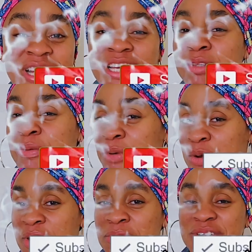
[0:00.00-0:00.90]
and click the bell
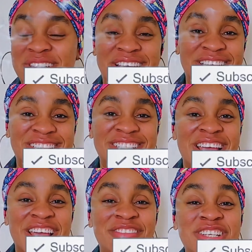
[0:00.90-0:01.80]
right beside it.
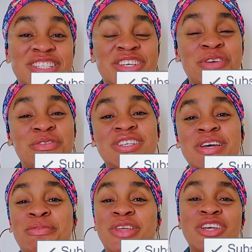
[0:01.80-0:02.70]
If this is not your first
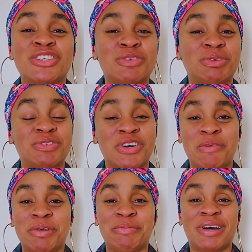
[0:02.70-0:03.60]
time, thank you so much for
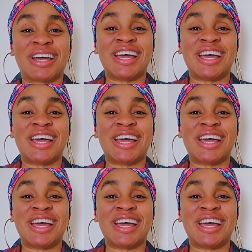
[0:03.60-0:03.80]
coming back.